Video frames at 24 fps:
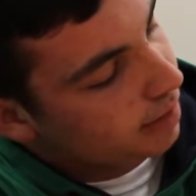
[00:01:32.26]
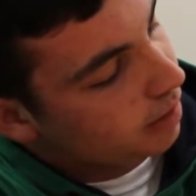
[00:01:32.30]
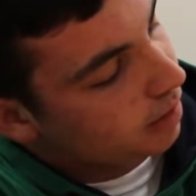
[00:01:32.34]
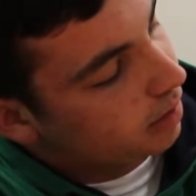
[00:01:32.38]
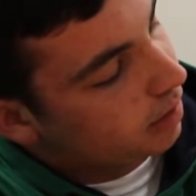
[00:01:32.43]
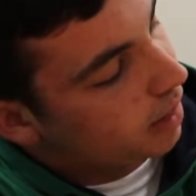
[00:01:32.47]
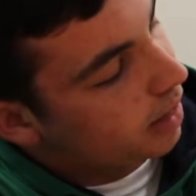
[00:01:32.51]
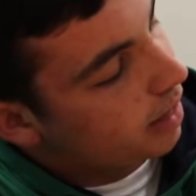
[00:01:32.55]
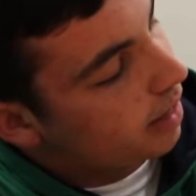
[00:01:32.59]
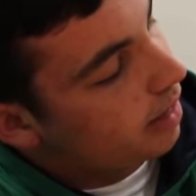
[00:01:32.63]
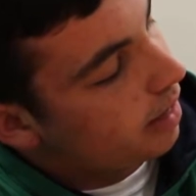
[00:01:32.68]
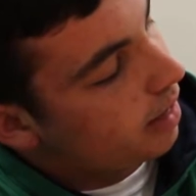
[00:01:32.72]

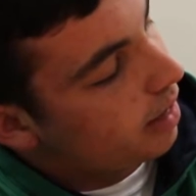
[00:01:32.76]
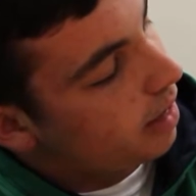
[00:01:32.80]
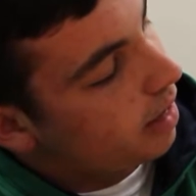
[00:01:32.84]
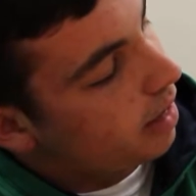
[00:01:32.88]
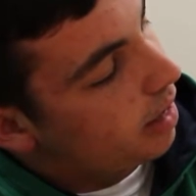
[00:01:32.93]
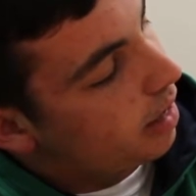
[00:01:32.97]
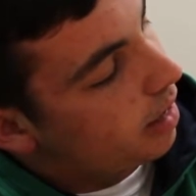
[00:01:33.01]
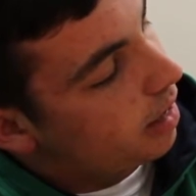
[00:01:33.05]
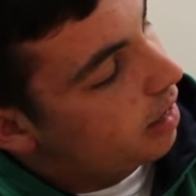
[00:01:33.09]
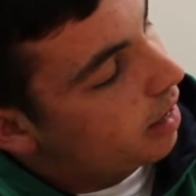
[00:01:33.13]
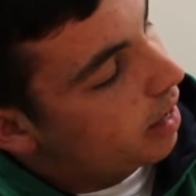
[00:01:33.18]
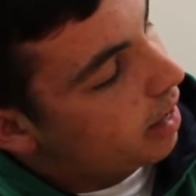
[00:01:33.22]
okay,
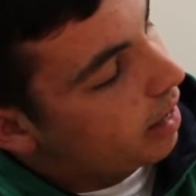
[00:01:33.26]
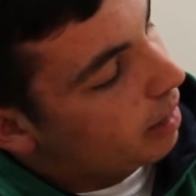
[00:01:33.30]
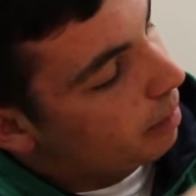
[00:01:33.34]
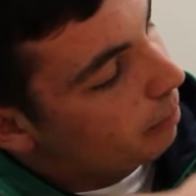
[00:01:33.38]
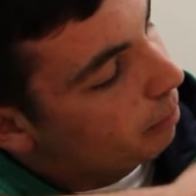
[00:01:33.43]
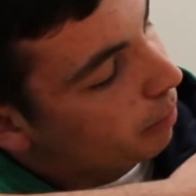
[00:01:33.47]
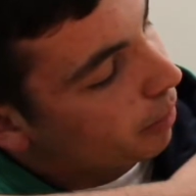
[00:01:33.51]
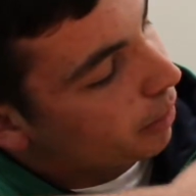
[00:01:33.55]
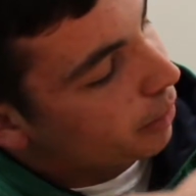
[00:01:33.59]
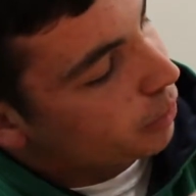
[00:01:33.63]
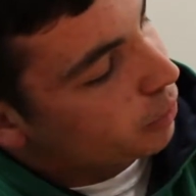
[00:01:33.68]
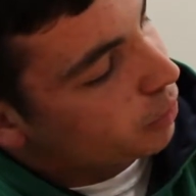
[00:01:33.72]
and
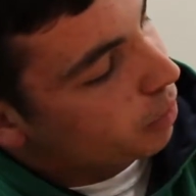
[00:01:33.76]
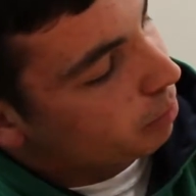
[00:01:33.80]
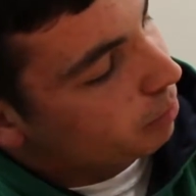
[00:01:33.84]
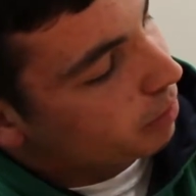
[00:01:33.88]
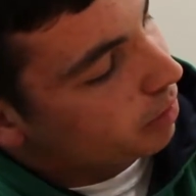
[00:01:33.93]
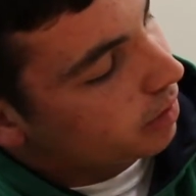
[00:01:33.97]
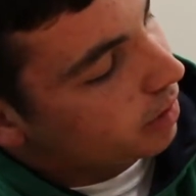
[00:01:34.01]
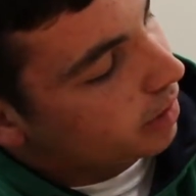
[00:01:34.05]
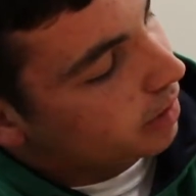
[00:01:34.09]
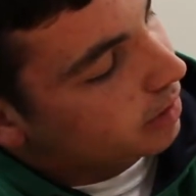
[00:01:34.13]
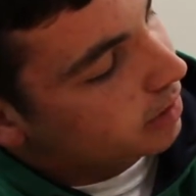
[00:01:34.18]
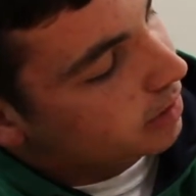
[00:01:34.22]
it brings you up
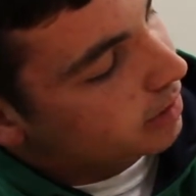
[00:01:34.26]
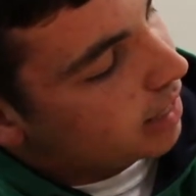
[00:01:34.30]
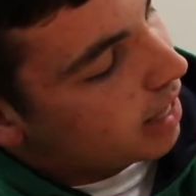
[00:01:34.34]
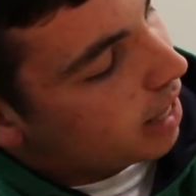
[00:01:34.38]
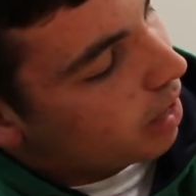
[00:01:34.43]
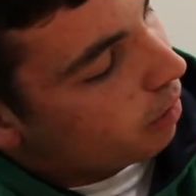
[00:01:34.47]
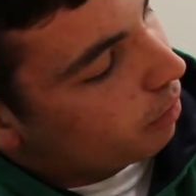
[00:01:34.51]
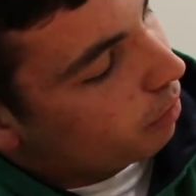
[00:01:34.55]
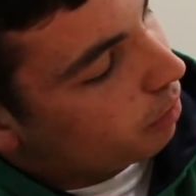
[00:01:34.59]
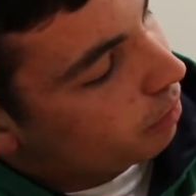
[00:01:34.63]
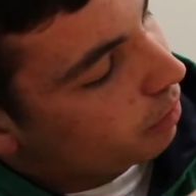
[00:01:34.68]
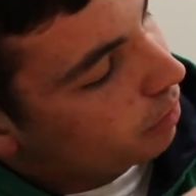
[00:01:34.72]
to this.
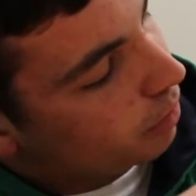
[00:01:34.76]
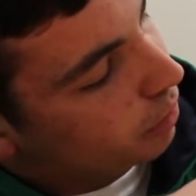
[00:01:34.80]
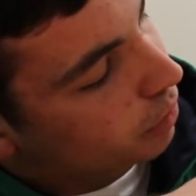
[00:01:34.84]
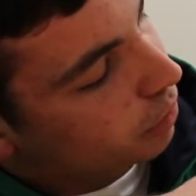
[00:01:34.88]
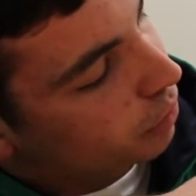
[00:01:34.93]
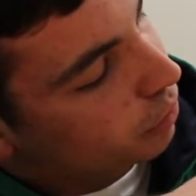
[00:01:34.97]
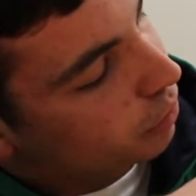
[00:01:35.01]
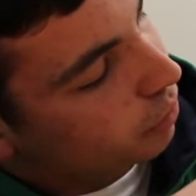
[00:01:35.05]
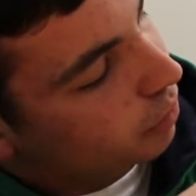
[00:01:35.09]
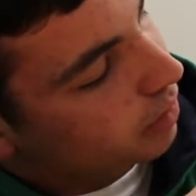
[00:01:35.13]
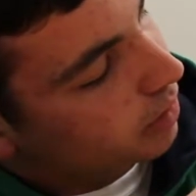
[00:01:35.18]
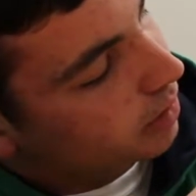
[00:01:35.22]
Now your
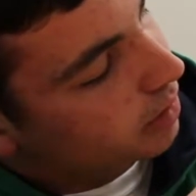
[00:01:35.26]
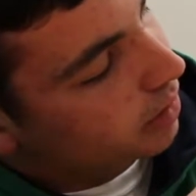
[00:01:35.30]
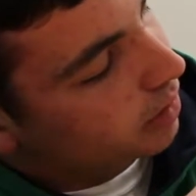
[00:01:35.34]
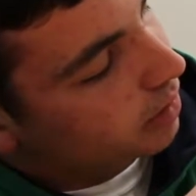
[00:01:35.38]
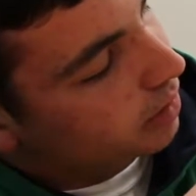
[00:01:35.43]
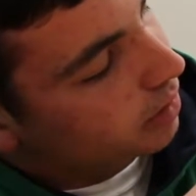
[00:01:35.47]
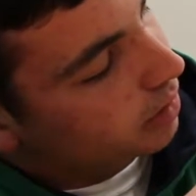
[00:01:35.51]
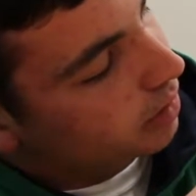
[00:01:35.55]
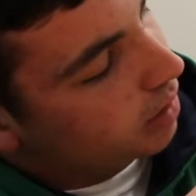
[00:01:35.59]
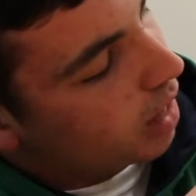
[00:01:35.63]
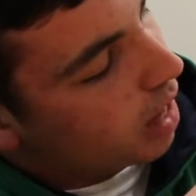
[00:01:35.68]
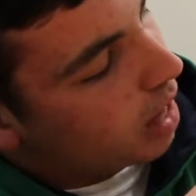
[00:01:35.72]
screen
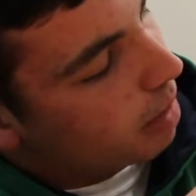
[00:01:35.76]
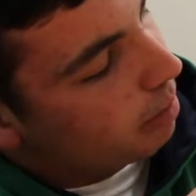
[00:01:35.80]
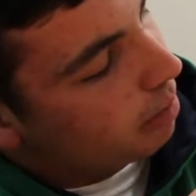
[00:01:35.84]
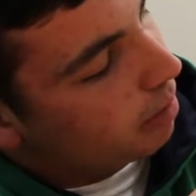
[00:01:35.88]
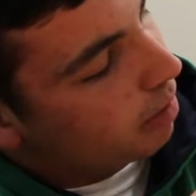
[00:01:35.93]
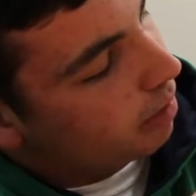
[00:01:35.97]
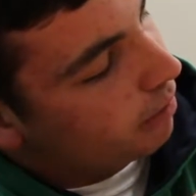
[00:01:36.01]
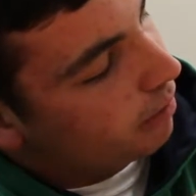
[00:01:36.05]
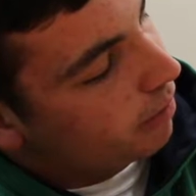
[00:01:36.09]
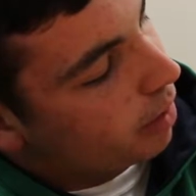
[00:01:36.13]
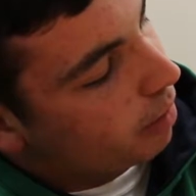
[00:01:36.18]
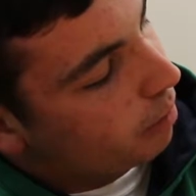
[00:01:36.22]
says
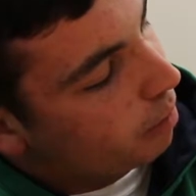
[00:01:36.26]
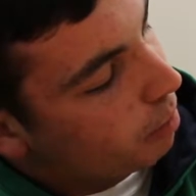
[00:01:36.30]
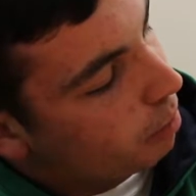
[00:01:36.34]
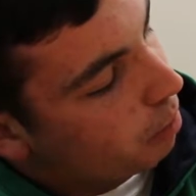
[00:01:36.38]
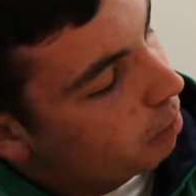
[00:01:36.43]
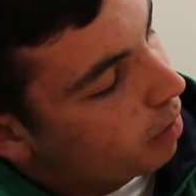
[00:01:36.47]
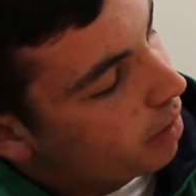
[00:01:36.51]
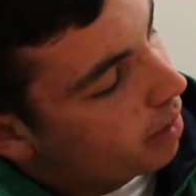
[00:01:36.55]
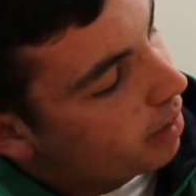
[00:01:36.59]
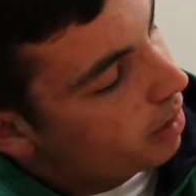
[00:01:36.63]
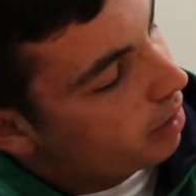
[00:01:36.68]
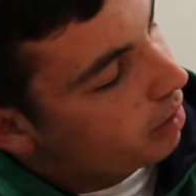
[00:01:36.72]
top available
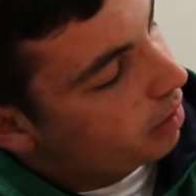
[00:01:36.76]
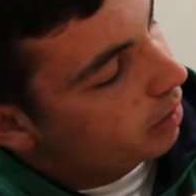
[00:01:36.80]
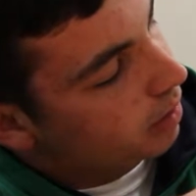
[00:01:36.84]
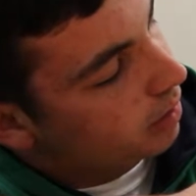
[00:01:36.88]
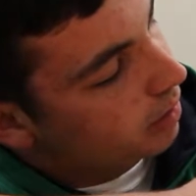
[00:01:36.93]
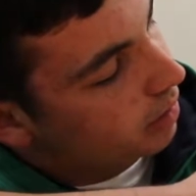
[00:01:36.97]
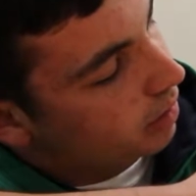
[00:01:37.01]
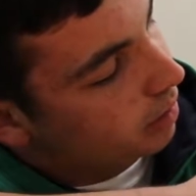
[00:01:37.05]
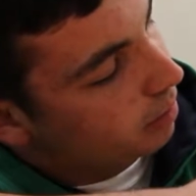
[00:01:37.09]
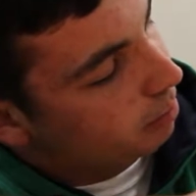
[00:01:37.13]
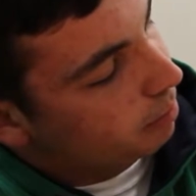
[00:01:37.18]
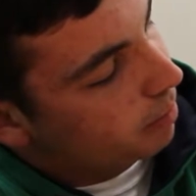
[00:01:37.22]

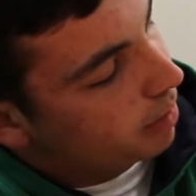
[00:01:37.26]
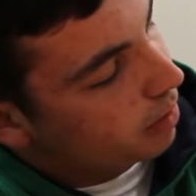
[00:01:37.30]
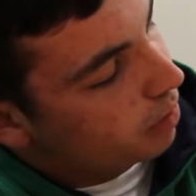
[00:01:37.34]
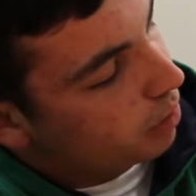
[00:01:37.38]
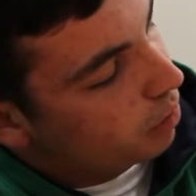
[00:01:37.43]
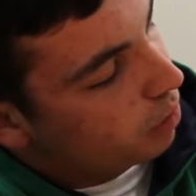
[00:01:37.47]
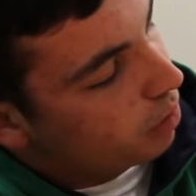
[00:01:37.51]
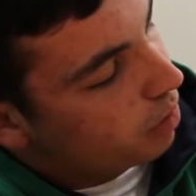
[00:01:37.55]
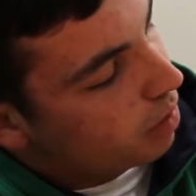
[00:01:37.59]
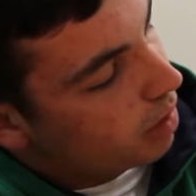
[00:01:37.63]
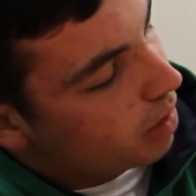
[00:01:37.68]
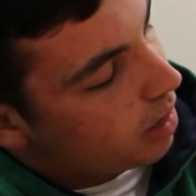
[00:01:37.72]
players in the
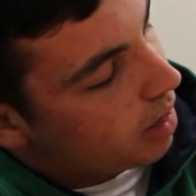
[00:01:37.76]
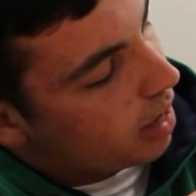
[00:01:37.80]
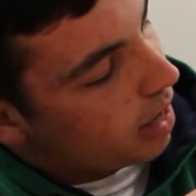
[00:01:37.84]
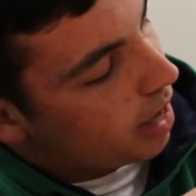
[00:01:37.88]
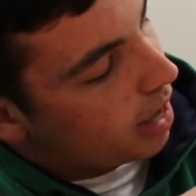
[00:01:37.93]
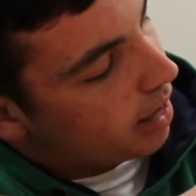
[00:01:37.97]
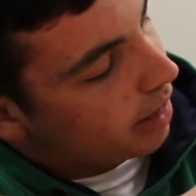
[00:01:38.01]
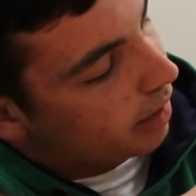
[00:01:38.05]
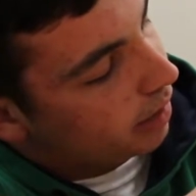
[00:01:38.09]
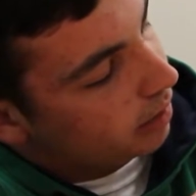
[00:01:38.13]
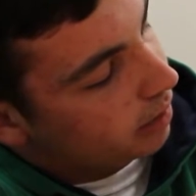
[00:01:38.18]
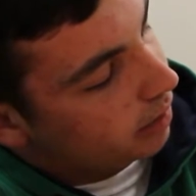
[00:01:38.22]
middle,
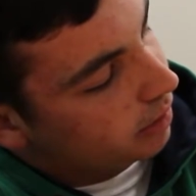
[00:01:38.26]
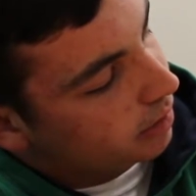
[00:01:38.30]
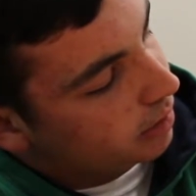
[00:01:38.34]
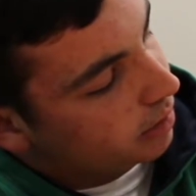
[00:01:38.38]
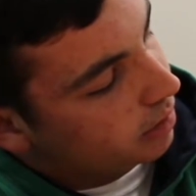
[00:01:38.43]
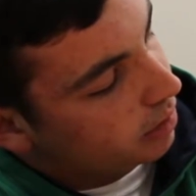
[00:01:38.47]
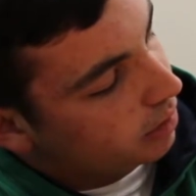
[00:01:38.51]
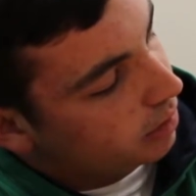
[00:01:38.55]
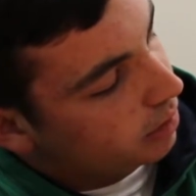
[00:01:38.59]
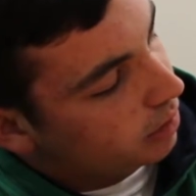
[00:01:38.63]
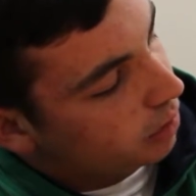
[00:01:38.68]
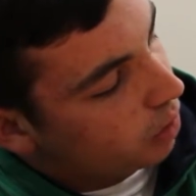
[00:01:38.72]
and it
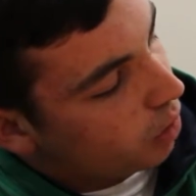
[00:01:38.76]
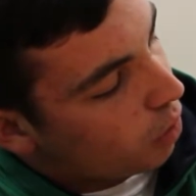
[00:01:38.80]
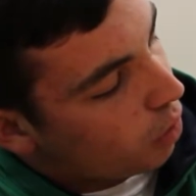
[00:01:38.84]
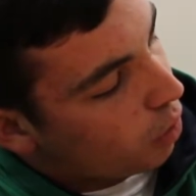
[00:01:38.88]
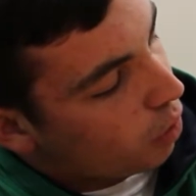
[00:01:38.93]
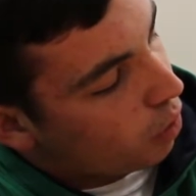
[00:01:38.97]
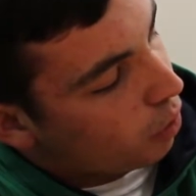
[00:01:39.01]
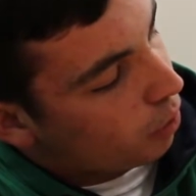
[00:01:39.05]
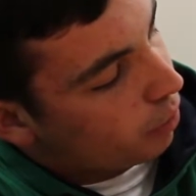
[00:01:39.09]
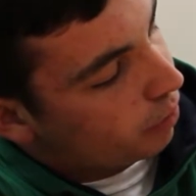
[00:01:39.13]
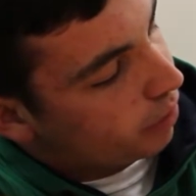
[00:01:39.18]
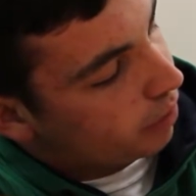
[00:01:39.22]
lists
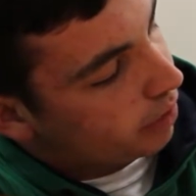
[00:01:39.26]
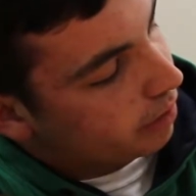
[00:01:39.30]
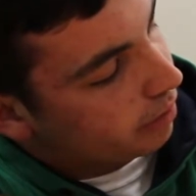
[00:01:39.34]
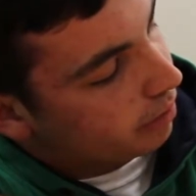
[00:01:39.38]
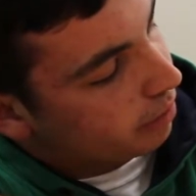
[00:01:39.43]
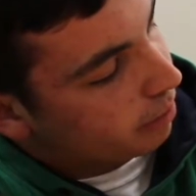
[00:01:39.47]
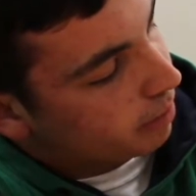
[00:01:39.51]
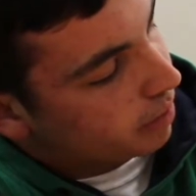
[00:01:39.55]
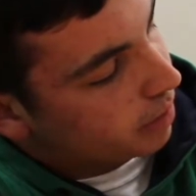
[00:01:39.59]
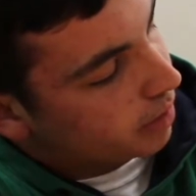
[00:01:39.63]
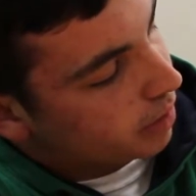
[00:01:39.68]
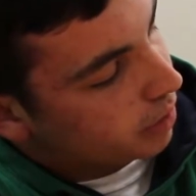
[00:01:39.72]
all the
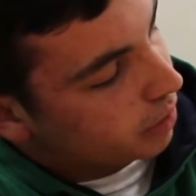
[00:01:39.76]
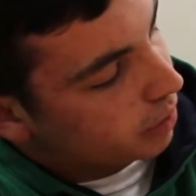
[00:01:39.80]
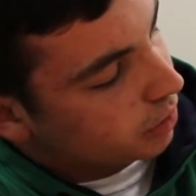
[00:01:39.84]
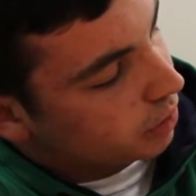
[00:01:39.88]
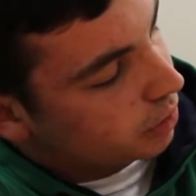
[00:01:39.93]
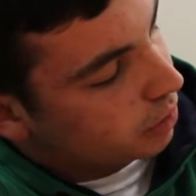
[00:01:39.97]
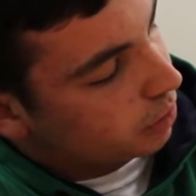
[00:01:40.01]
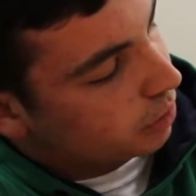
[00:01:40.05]
different positions.